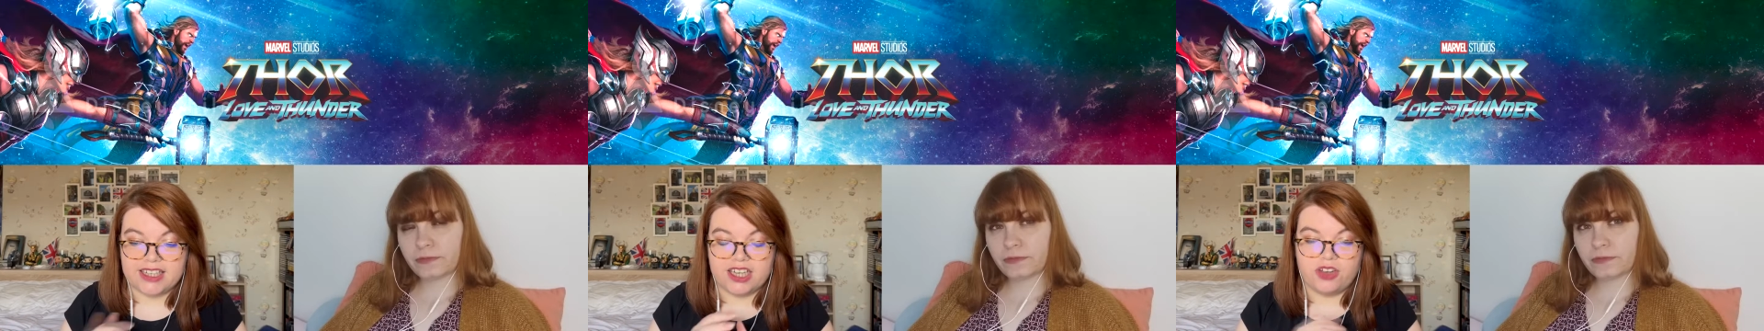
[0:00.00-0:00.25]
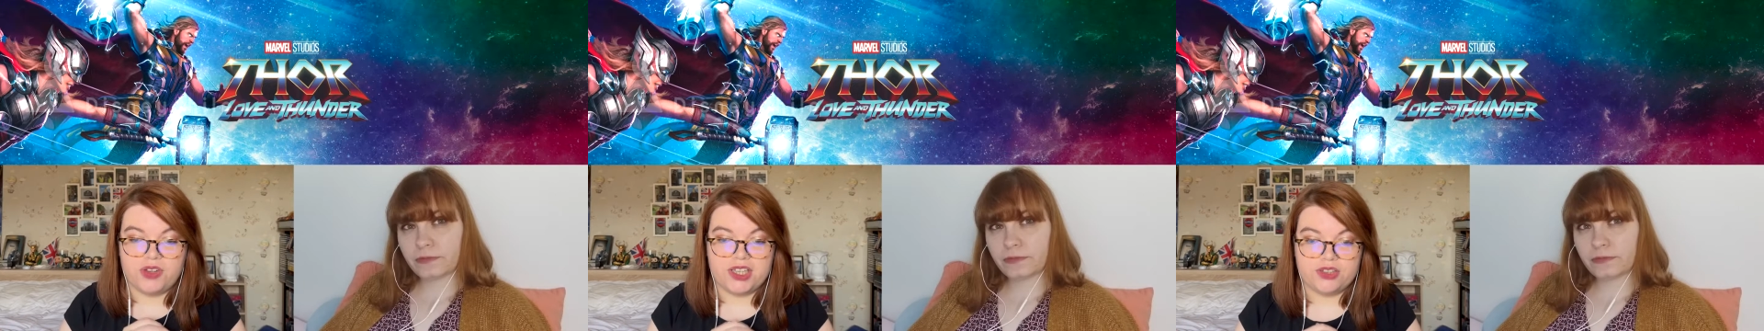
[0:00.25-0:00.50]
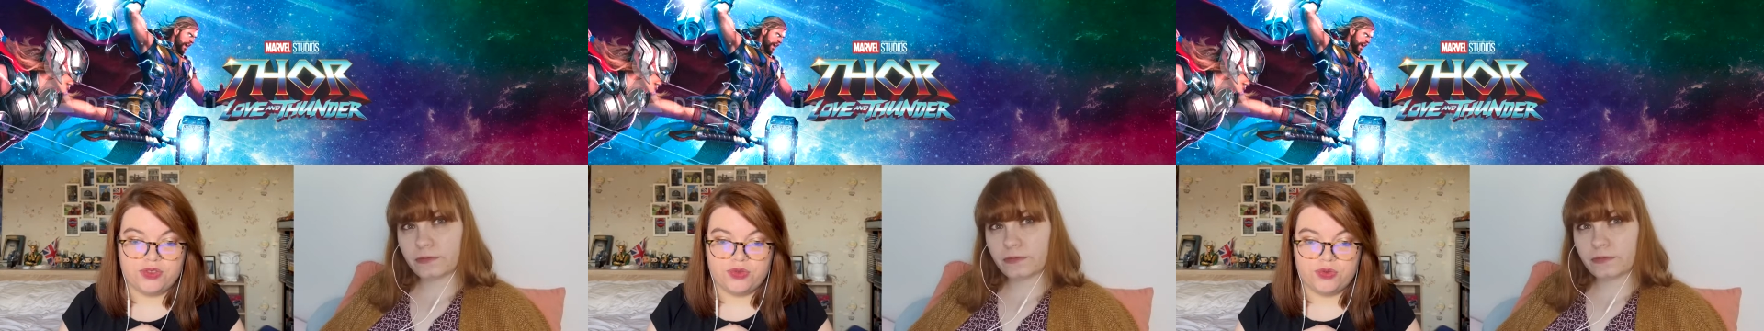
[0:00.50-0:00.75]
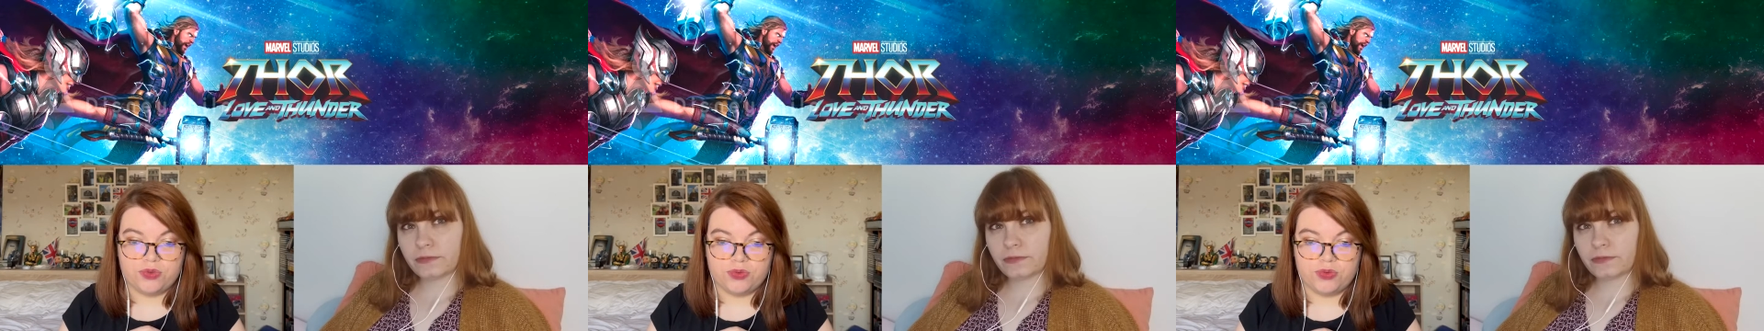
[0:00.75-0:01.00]
Speaker 1: are going
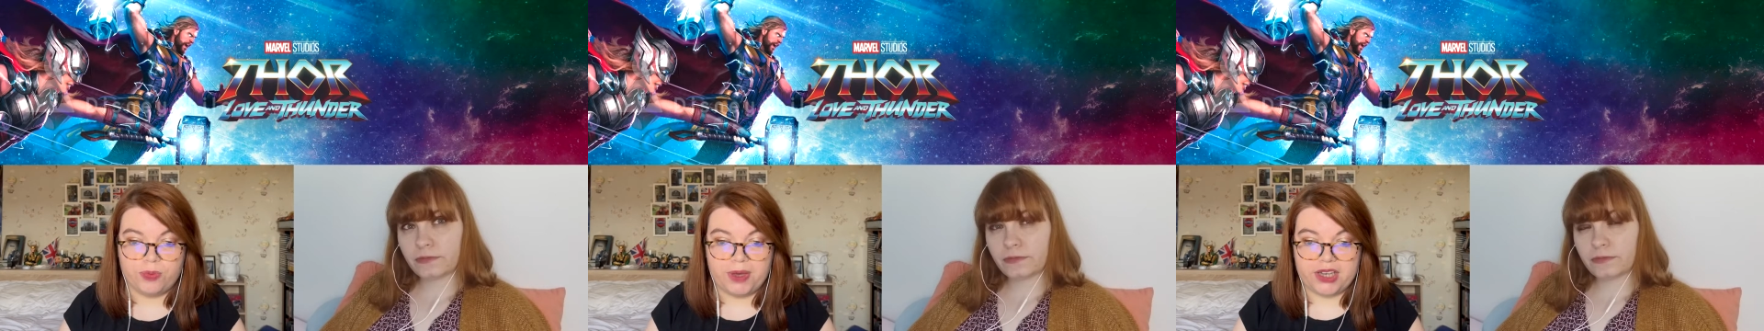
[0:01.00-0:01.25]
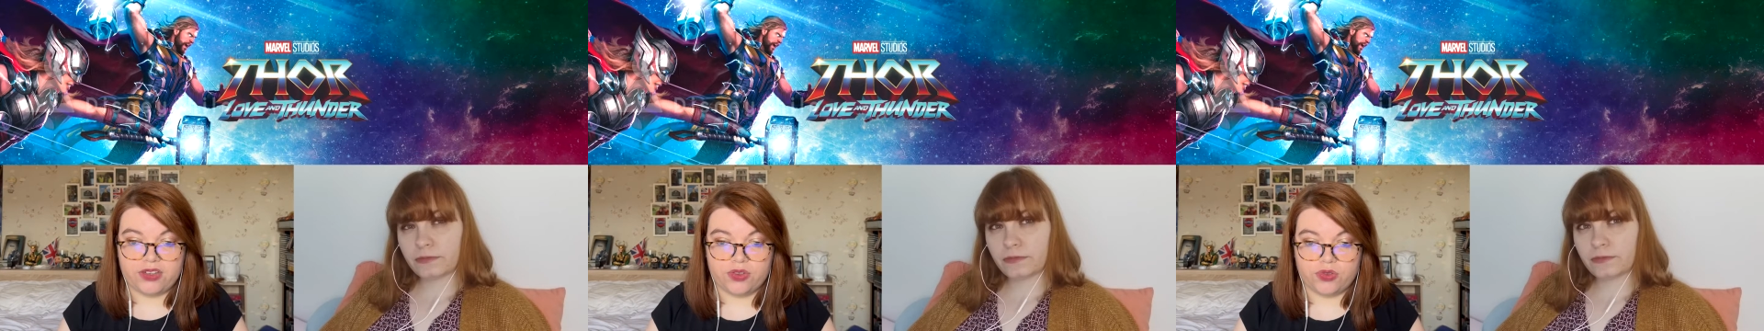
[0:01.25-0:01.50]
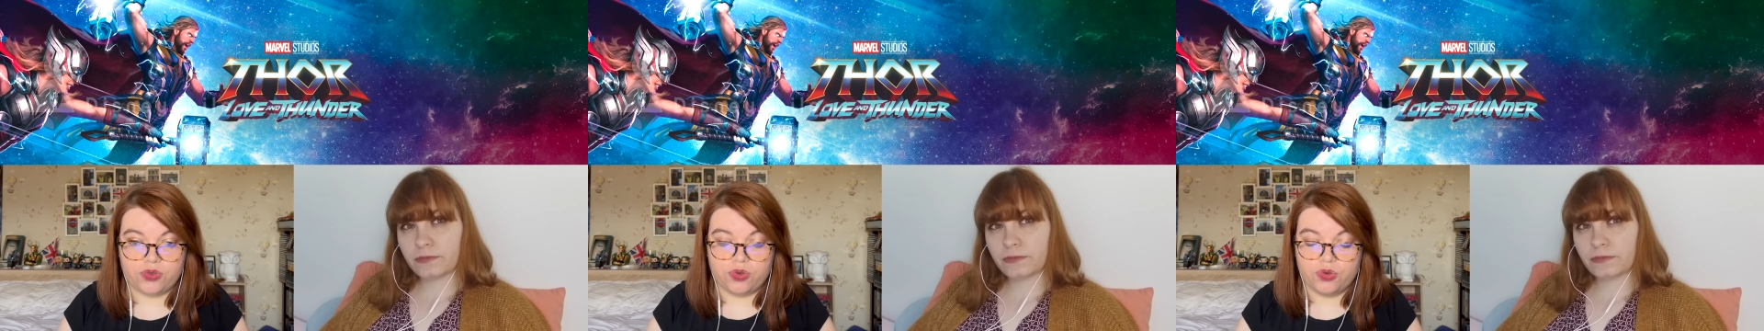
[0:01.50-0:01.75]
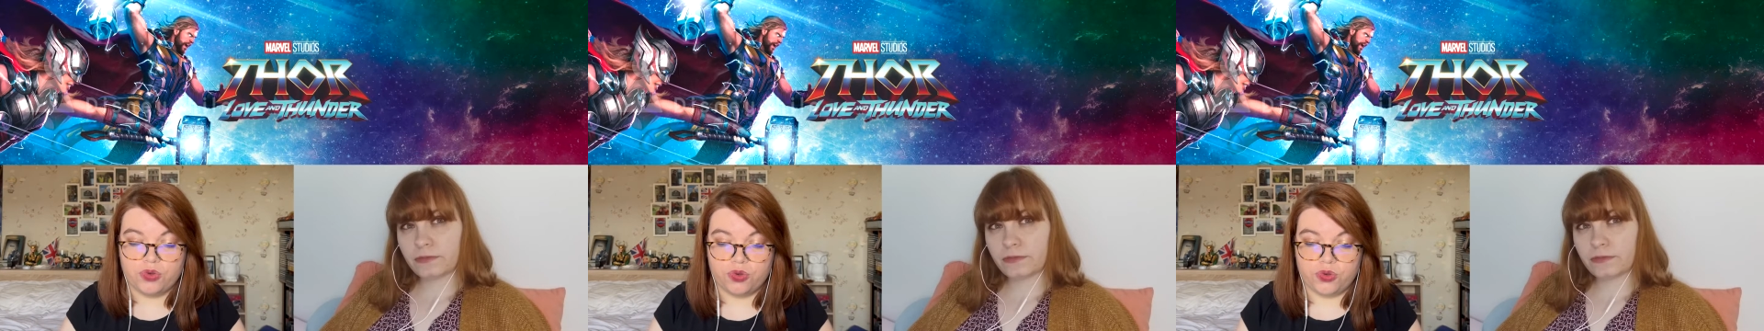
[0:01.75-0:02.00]
to to make the
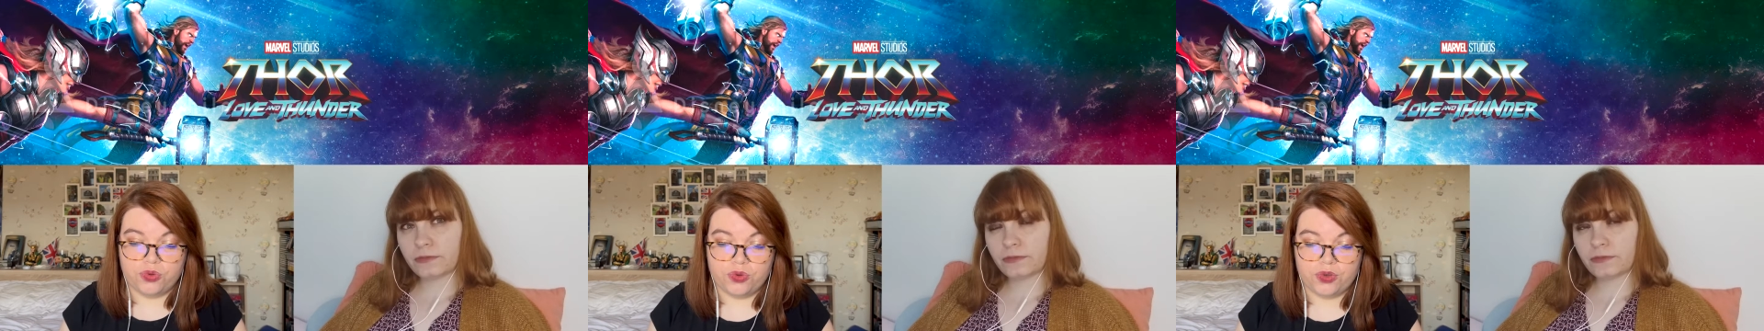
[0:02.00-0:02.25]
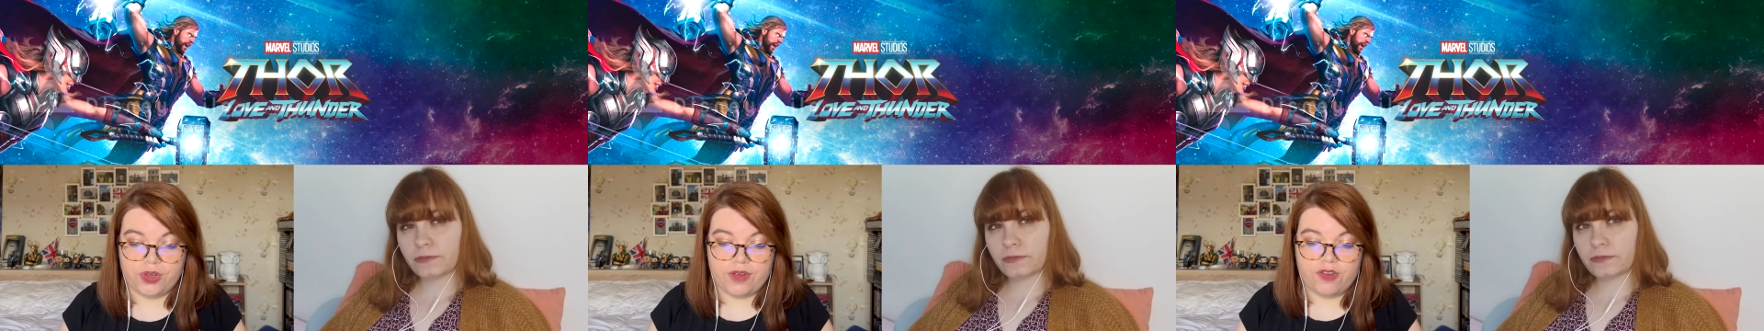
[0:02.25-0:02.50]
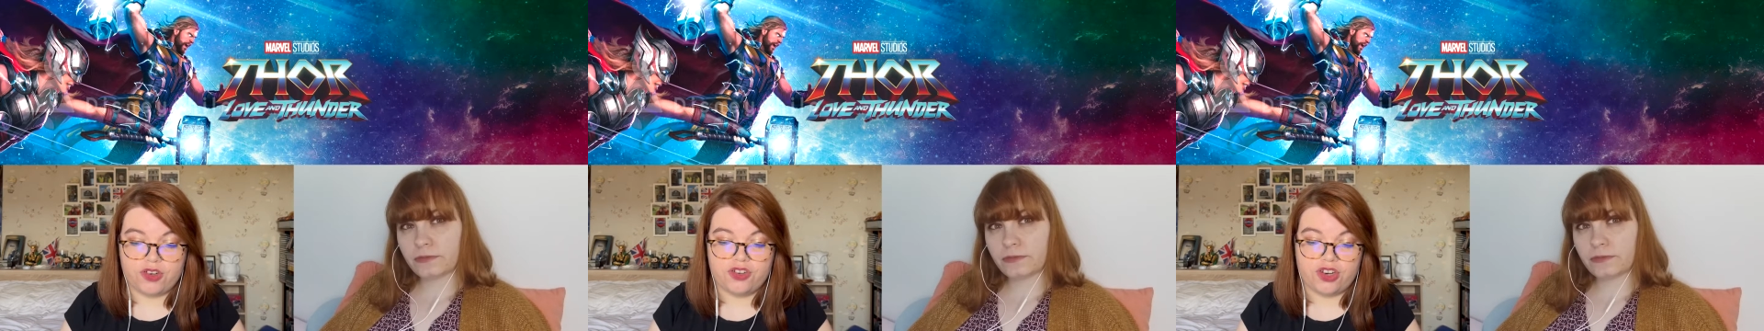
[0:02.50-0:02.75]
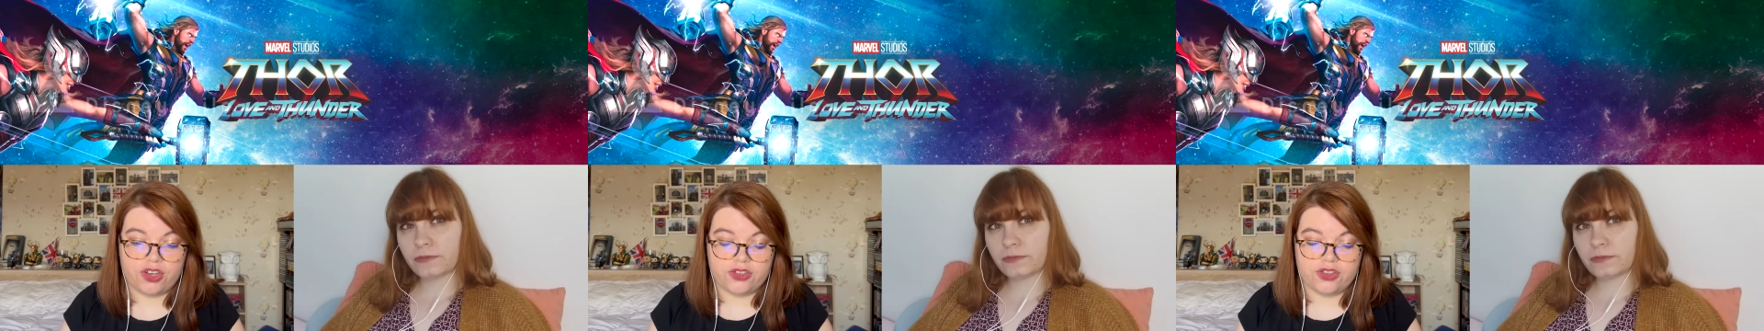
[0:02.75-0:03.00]
new
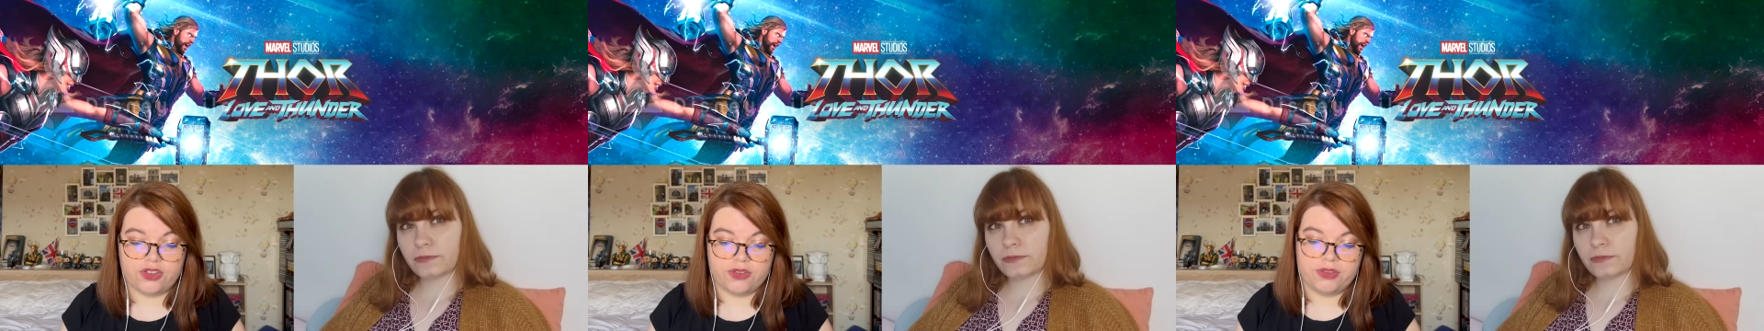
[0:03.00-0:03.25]
Avengers.